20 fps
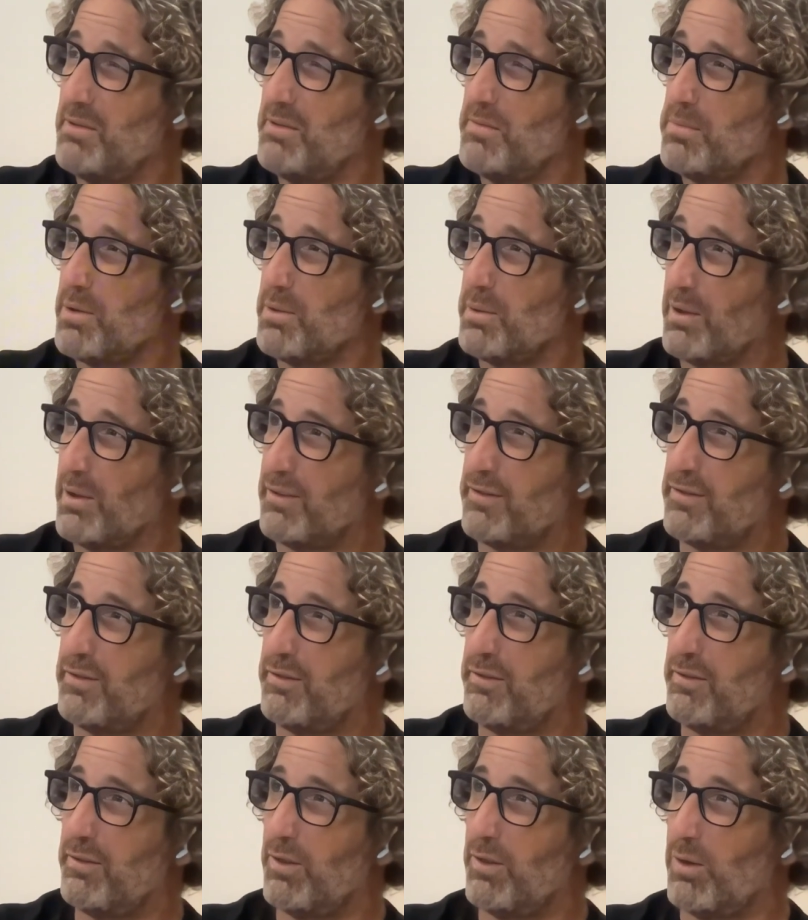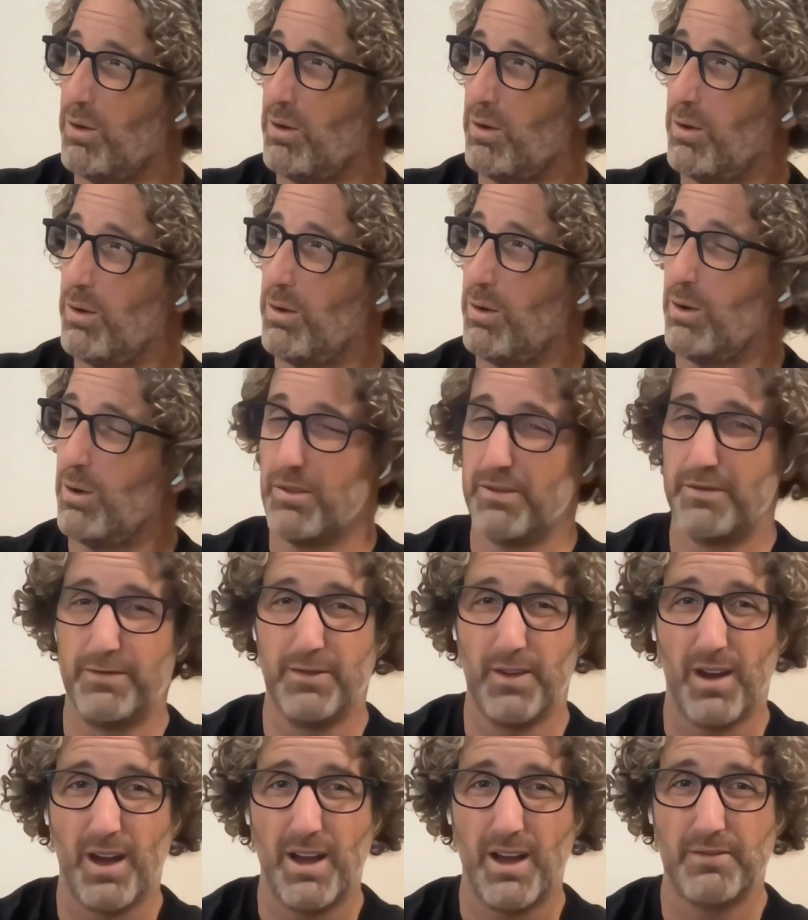probably got 4 or
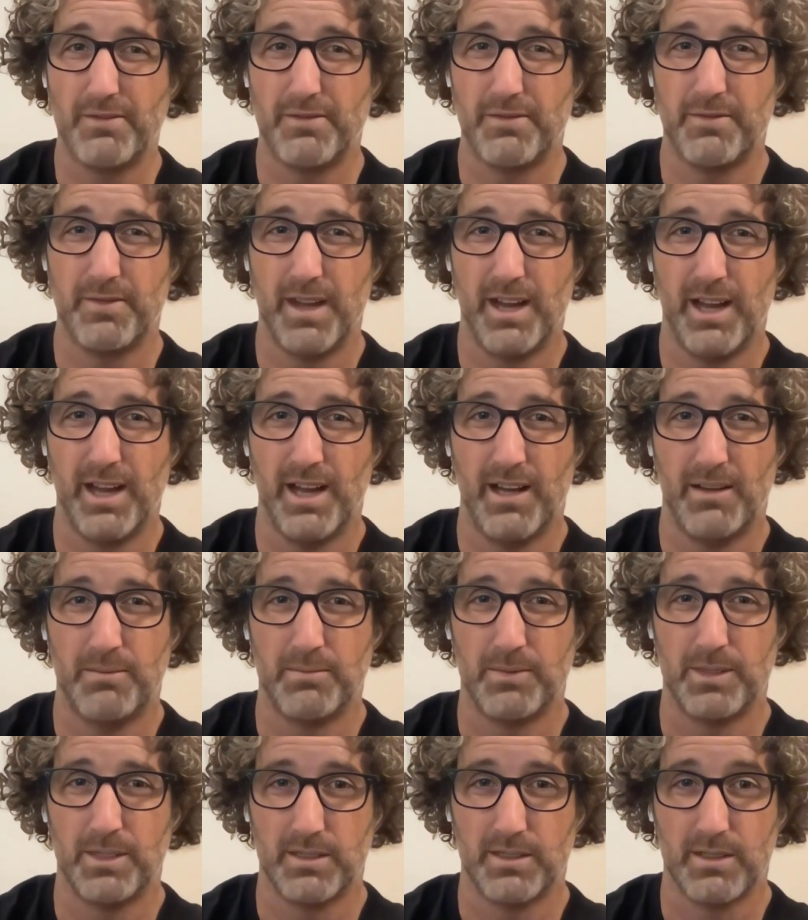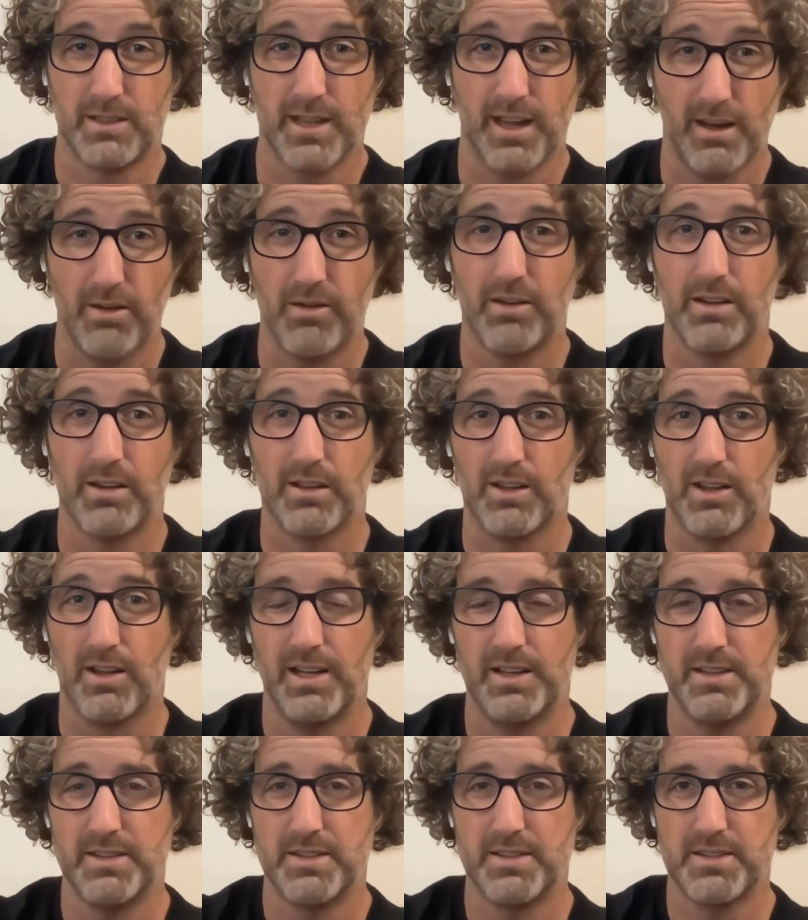5 current
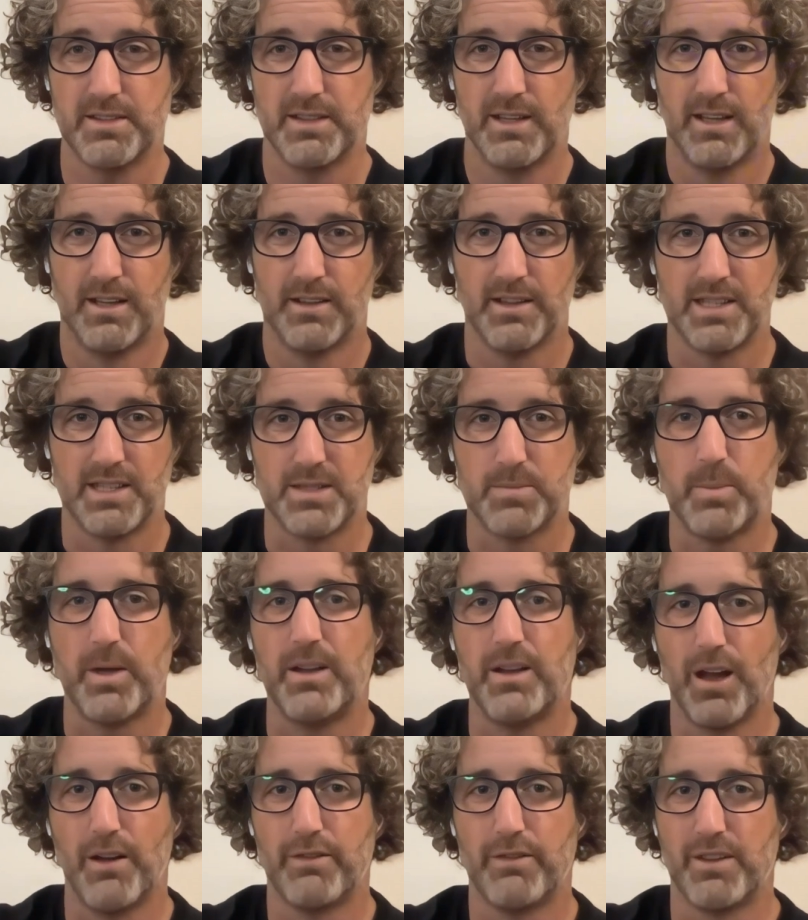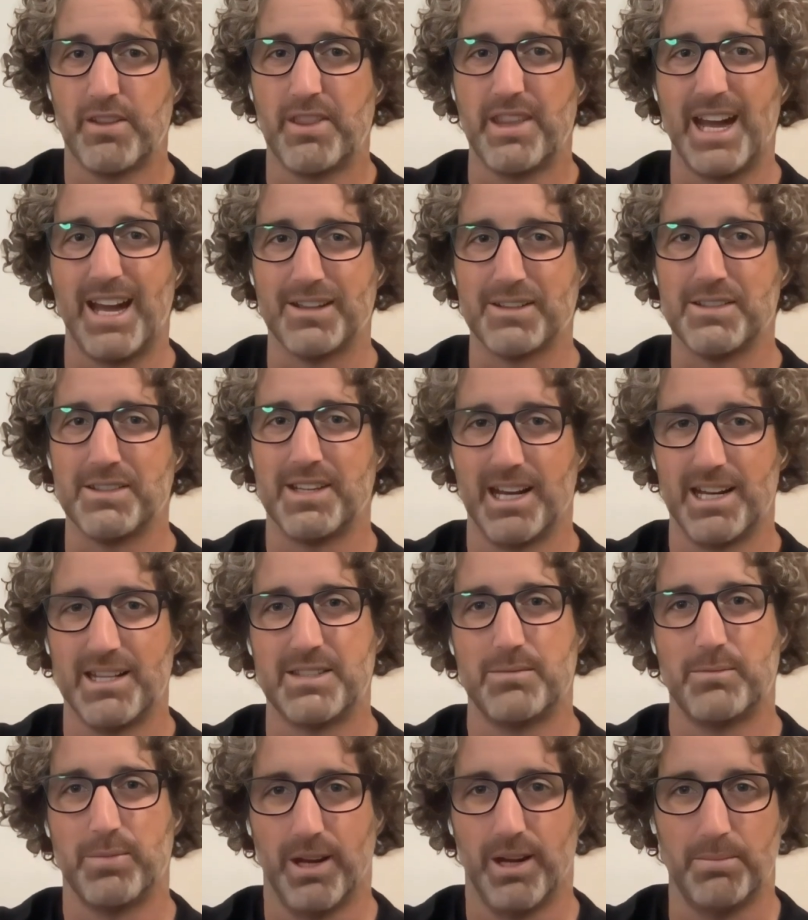clients that spent over 1,000 days
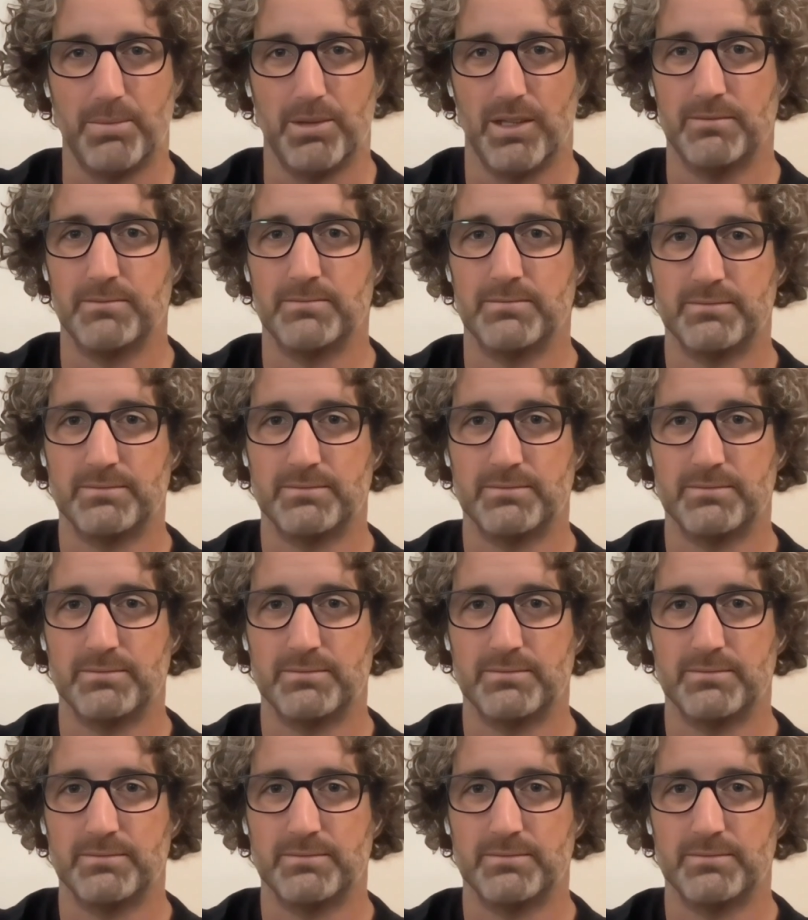in pipeline.